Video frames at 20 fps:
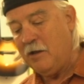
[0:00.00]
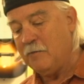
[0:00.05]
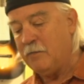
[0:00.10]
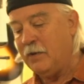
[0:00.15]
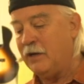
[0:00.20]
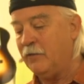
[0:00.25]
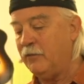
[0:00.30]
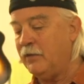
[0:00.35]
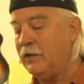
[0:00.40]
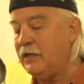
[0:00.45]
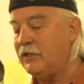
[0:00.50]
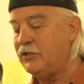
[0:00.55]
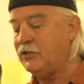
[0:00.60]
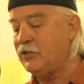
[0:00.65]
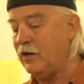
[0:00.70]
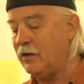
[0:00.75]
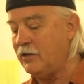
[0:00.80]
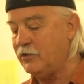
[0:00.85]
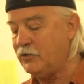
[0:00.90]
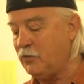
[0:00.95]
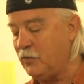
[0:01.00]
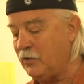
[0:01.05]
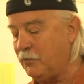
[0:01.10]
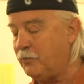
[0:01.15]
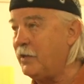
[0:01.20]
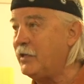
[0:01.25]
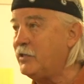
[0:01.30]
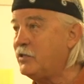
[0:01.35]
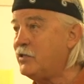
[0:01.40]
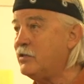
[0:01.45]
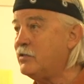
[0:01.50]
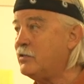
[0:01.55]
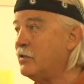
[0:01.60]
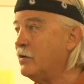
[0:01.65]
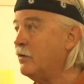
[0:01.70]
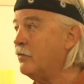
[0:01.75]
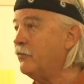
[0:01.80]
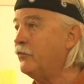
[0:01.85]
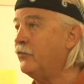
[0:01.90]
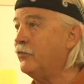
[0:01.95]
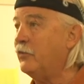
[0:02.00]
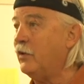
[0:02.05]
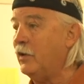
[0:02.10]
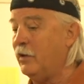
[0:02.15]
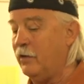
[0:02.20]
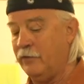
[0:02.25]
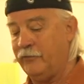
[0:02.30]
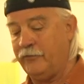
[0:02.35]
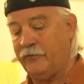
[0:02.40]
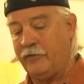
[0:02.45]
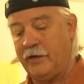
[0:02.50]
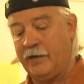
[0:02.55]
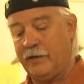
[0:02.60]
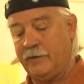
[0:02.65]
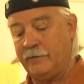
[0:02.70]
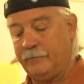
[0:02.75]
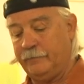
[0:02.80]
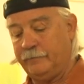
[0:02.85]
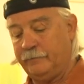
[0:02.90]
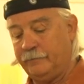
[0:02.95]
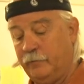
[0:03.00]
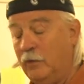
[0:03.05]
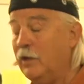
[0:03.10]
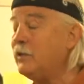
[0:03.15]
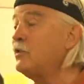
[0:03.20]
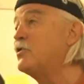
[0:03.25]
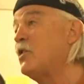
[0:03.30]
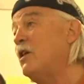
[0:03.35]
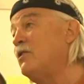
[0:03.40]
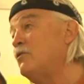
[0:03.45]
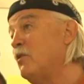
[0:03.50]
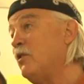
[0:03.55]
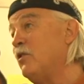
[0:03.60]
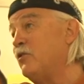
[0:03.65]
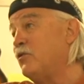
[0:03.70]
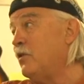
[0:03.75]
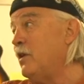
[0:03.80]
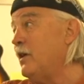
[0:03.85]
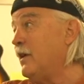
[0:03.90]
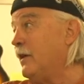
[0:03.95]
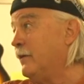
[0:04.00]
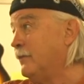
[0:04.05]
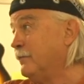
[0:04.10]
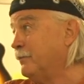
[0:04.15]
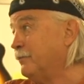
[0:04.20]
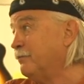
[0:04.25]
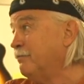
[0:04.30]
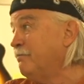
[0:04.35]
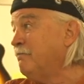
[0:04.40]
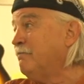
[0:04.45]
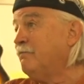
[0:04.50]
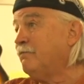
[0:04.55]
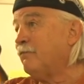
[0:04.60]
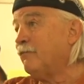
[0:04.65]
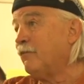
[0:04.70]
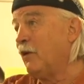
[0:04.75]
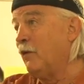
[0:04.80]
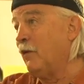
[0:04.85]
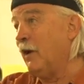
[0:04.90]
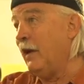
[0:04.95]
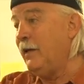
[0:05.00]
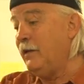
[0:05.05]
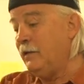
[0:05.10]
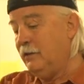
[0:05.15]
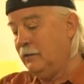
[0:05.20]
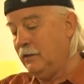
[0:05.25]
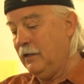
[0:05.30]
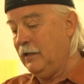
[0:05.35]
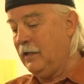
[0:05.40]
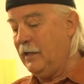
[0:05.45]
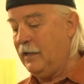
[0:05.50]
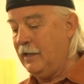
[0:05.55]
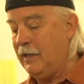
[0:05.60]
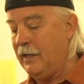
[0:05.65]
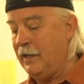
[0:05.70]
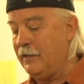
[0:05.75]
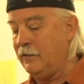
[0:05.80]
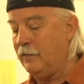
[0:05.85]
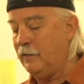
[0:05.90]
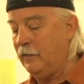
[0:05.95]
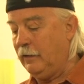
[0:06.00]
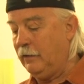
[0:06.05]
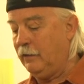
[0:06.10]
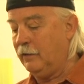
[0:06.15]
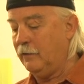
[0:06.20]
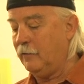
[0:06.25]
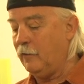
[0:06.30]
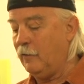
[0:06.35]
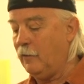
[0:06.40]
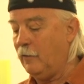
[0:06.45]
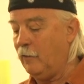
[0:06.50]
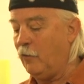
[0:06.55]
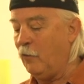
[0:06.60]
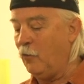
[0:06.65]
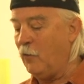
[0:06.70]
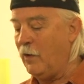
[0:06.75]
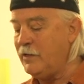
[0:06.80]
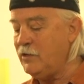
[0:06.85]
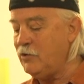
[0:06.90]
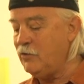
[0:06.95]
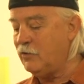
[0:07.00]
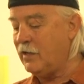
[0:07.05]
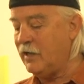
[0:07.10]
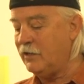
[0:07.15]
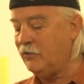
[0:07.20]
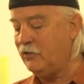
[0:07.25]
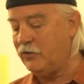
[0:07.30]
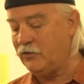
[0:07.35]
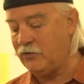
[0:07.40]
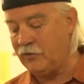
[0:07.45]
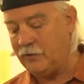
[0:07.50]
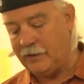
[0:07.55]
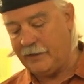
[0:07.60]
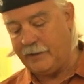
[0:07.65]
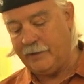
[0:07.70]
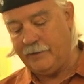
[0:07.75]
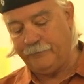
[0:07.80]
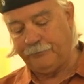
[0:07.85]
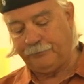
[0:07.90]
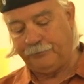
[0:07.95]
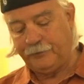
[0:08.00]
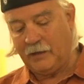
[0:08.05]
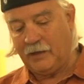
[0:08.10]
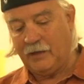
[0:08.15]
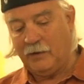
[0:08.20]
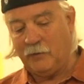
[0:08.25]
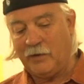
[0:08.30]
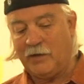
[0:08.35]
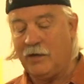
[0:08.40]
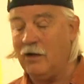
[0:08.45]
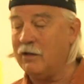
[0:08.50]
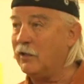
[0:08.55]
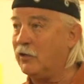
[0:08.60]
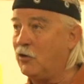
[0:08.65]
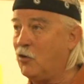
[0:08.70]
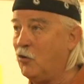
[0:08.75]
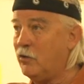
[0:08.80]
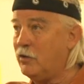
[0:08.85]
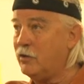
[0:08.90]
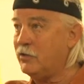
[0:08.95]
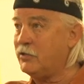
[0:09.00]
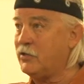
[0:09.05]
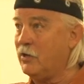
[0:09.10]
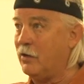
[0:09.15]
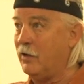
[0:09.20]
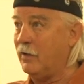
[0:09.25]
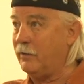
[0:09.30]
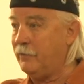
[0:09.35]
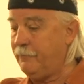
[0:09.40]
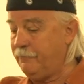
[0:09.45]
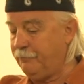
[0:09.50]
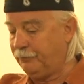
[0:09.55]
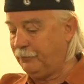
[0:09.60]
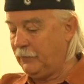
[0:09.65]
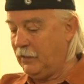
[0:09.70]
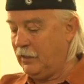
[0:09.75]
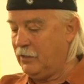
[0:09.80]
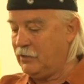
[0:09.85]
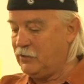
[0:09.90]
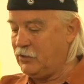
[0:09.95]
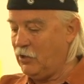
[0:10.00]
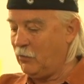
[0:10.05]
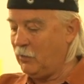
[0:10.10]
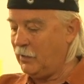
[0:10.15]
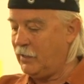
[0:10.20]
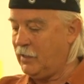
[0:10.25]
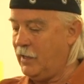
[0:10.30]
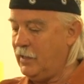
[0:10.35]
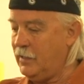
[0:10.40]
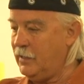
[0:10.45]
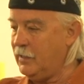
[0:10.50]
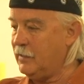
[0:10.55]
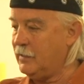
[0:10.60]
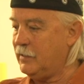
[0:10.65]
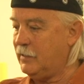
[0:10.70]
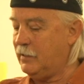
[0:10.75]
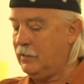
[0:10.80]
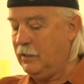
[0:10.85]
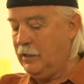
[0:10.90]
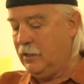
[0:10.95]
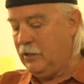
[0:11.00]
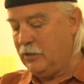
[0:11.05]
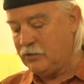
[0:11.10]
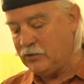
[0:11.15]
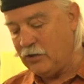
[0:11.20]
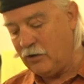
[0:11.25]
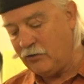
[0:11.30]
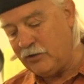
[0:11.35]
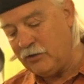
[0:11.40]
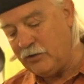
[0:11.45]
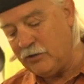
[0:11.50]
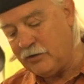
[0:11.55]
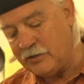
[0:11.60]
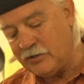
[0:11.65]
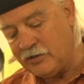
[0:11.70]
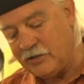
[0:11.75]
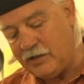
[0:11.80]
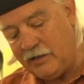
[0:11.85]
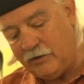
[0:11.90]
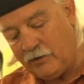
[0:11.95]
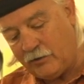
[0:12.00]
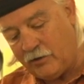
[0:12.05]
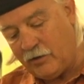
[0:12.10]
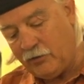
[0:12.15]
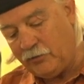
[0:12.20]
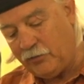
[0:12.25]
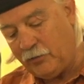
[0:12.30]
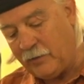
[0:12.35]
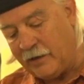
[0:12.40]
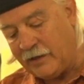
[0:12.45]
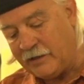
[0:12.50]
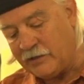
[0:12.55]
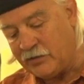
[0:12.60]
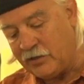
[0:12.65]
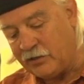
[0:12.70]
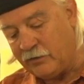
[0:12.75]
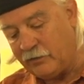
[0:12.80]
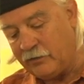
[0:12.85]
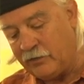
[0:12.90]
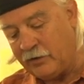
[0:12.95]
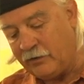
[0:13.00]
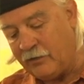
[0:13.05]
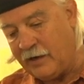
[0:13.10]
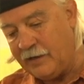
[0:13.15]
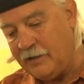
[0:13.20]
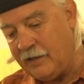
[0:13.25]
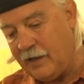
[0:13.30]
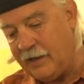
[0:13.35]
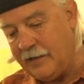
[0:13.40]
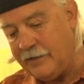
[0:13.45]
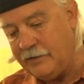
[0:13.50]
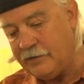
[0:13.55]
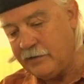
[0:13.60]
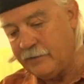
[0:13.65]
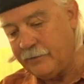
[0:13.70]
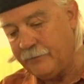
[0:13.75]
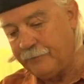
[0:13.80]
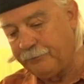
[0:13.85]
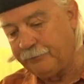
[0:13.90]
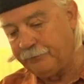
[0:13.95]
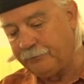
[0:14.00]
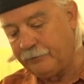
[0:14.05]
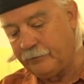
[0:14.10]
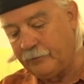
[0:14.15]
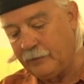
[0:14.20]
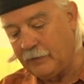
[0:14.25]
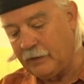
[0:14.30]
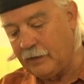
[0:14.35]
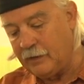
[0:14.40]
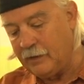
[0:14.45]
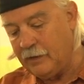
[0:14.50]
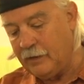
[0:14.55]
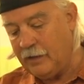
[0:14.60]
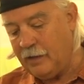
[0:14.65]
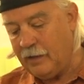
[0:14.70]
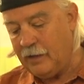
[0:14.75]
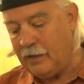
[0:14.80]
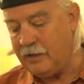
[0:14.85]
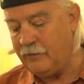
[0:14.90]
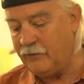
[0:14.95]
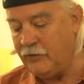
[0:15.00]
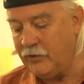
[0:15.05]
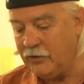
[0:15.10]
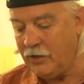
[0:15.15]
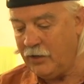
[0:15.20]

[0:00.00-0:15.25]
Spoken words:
But it really starts with pieces well, it starts with a tree, right? And the way you cut the tree, we call it quarter sawn. So we're cutting it so that you can see the growth rings, the grain lines. And if you